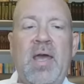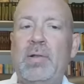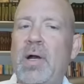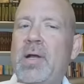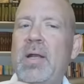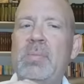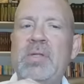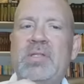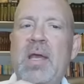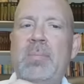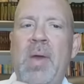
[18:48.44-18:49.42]
And they look at him
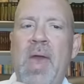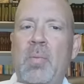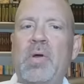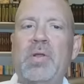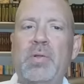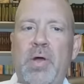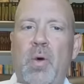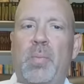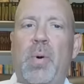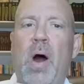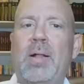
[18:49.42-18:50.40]
and say, man, with a
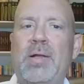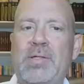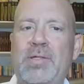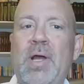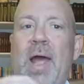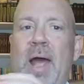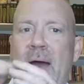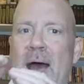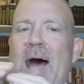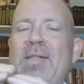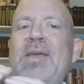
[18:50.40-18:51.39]
little polish,
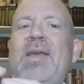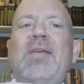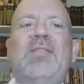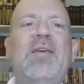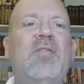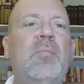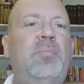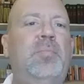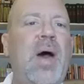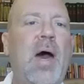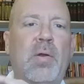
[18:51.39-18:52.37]
I think he's
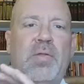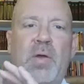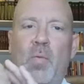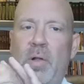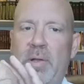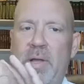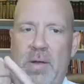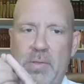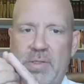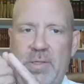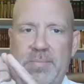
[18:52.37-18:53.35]
even better than Will
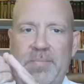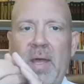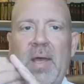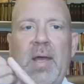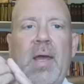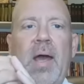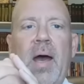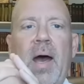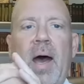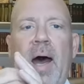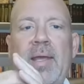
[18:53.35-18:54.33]
Anderson.
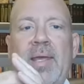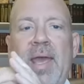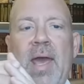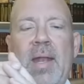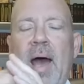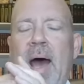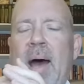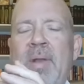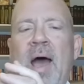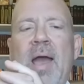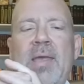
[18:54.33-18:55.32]
Again,
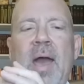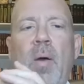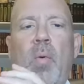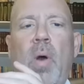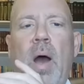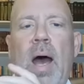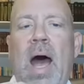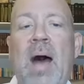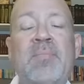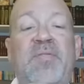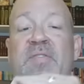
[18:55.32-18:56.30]
I'm
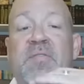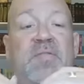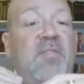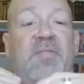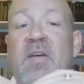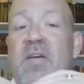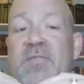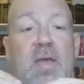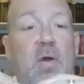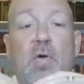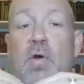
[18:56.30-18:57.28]

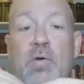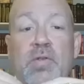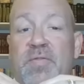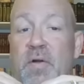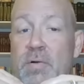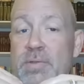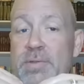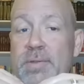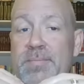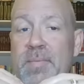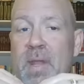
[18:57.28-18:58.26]
50-50 who goes
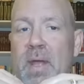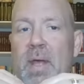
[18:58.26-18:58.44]
first.